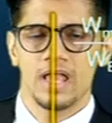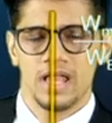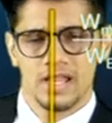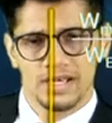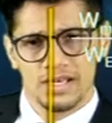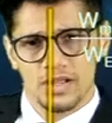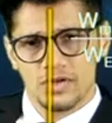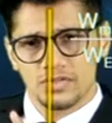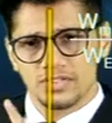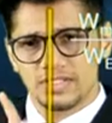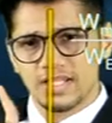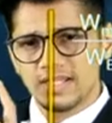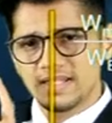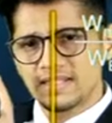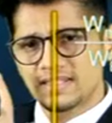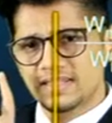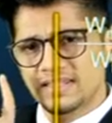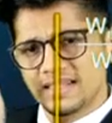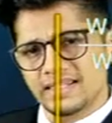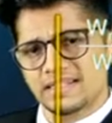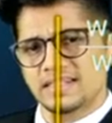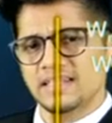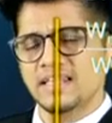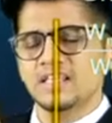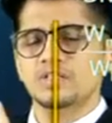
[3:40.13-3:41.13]
Now since
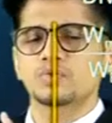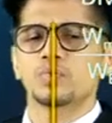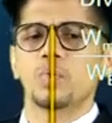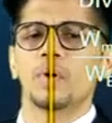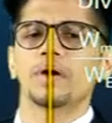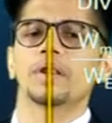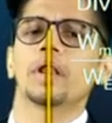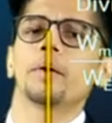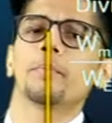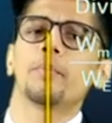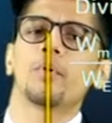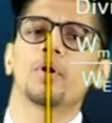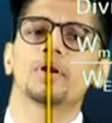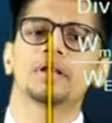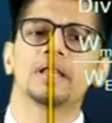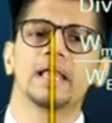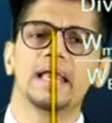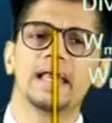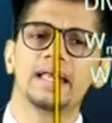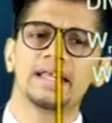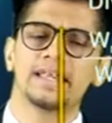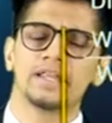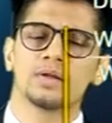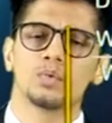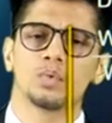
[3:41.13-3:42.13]
this is 1 upon
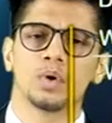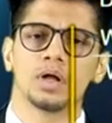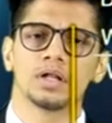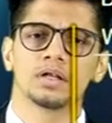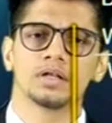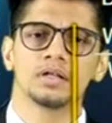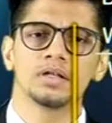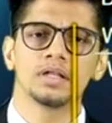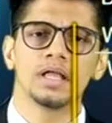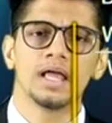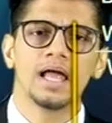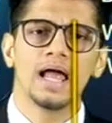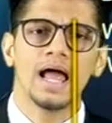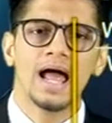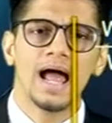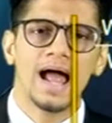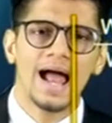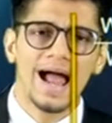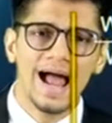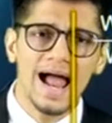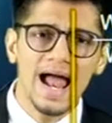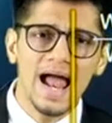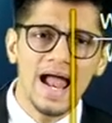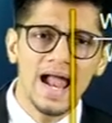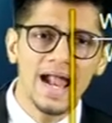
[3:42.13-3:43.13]
81
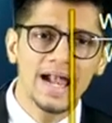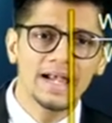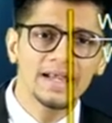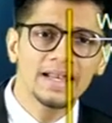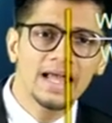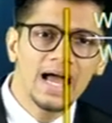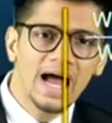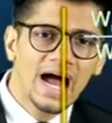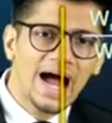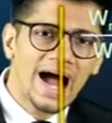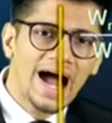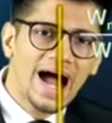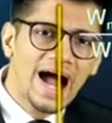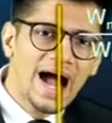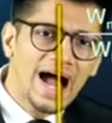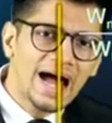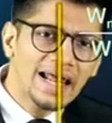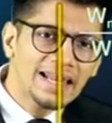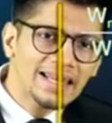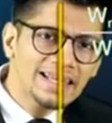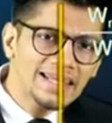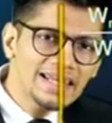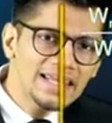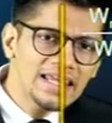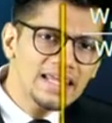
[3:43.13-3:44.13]
and
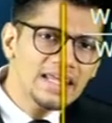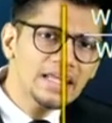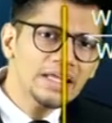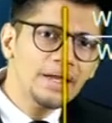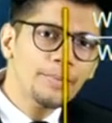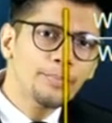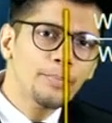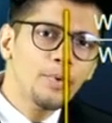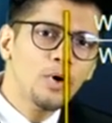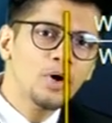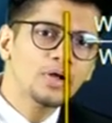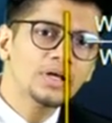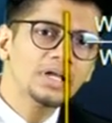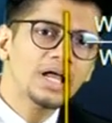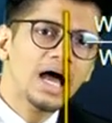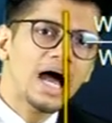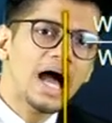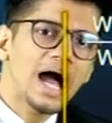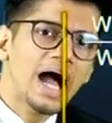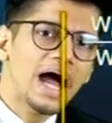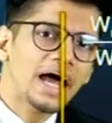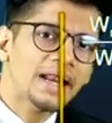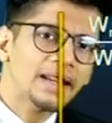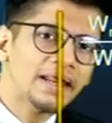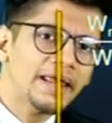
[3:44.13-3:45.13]
re upon
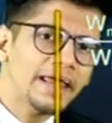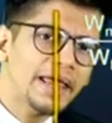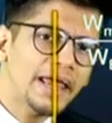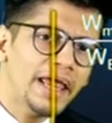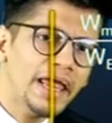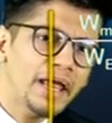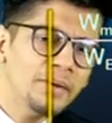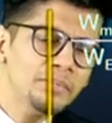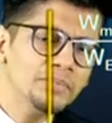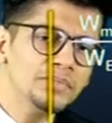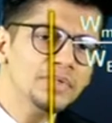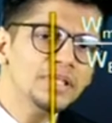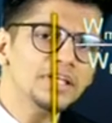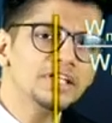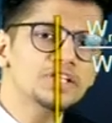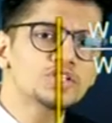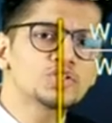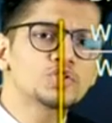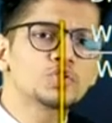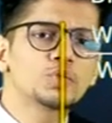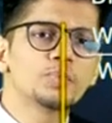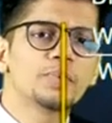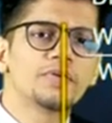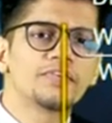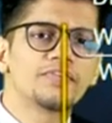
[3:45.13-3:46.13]
rm needs
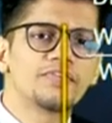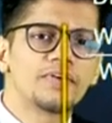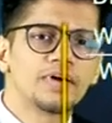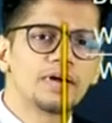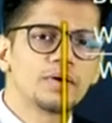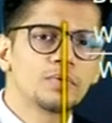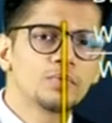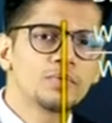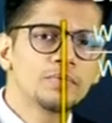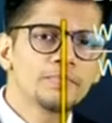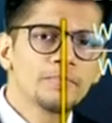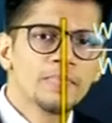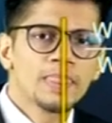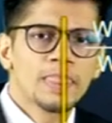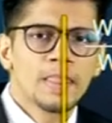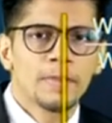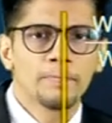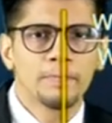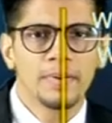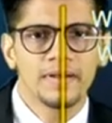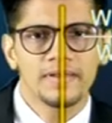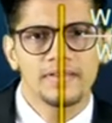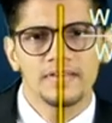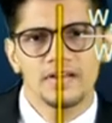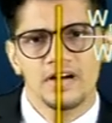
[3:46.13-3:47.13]
to be found,
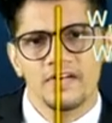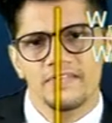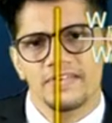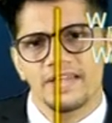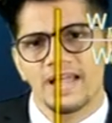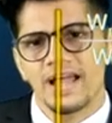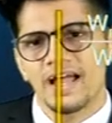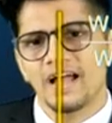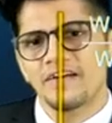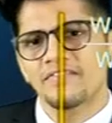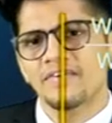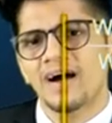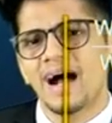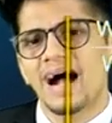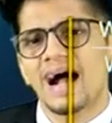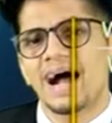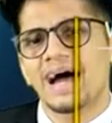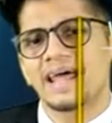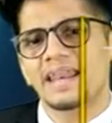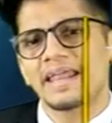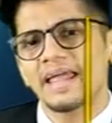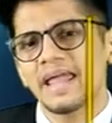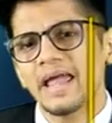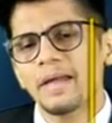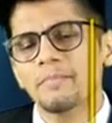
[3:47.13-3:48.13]
but here we have
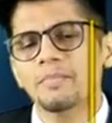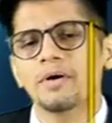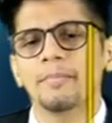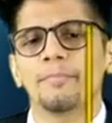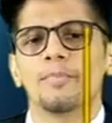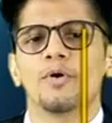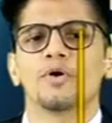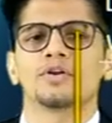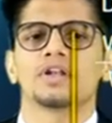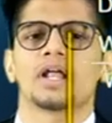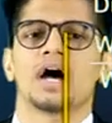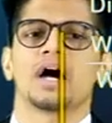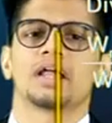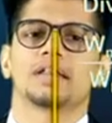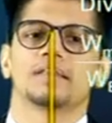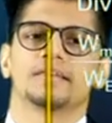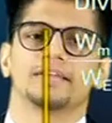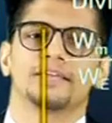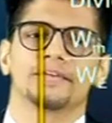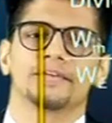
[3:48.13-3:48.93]
rm upon re.